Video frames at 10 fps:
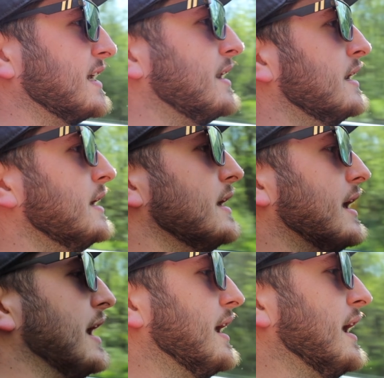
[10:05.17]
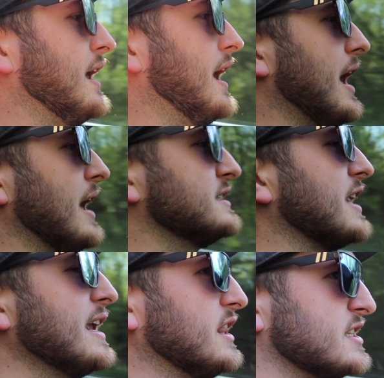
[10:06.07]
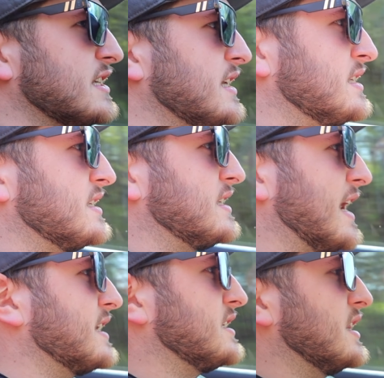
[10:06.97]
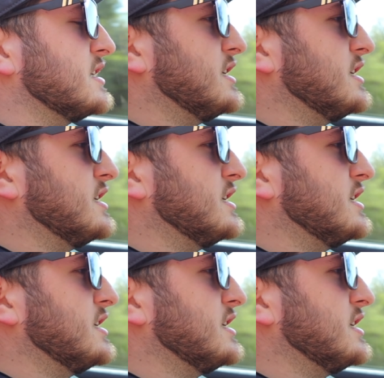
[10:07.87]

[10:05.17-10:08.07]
it. It's like the C6 and the